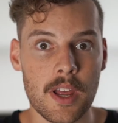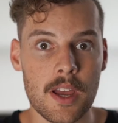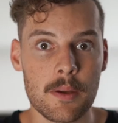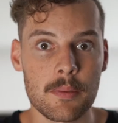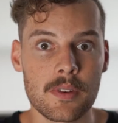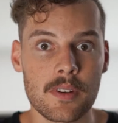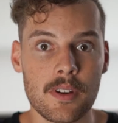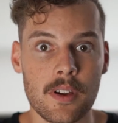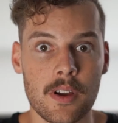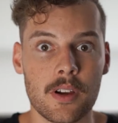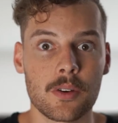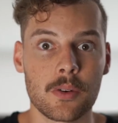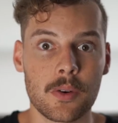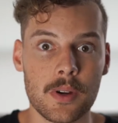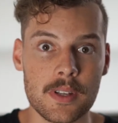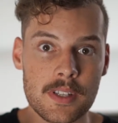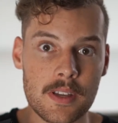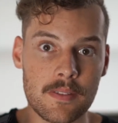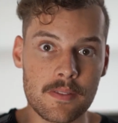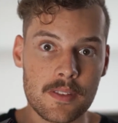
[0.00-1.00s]
happen, I
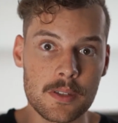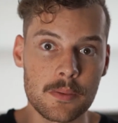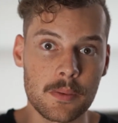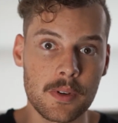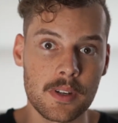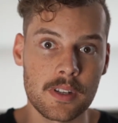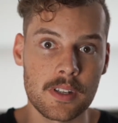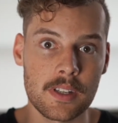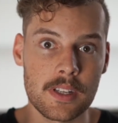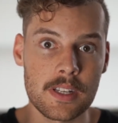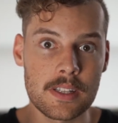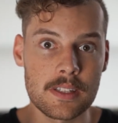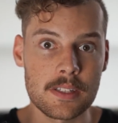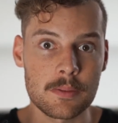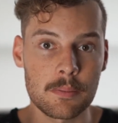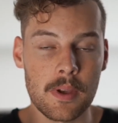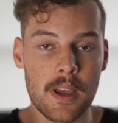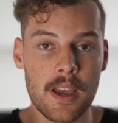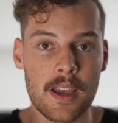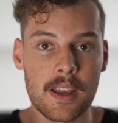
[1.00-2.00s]
always have this one in this
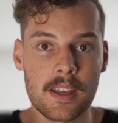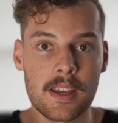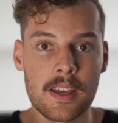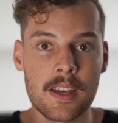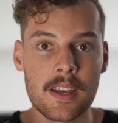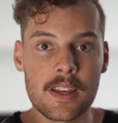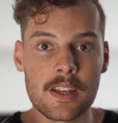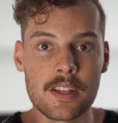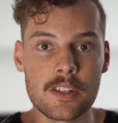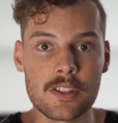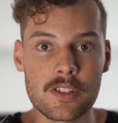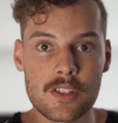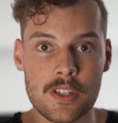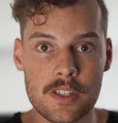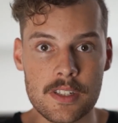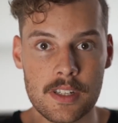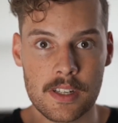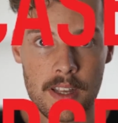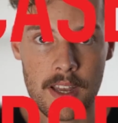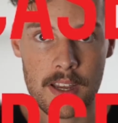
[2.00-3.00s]
bag
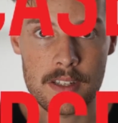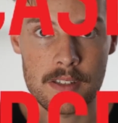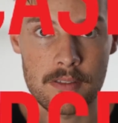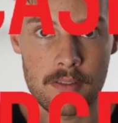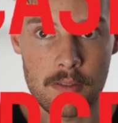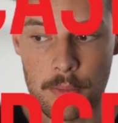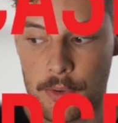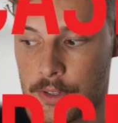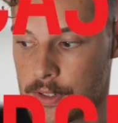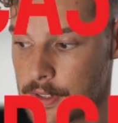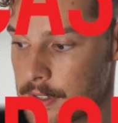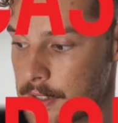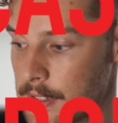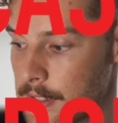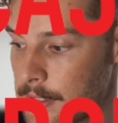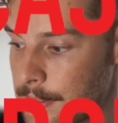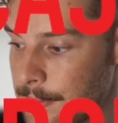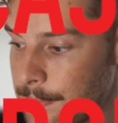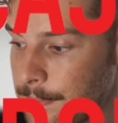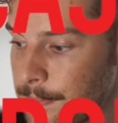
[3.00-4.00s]
just in case of
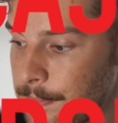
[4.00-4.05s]
emergencies.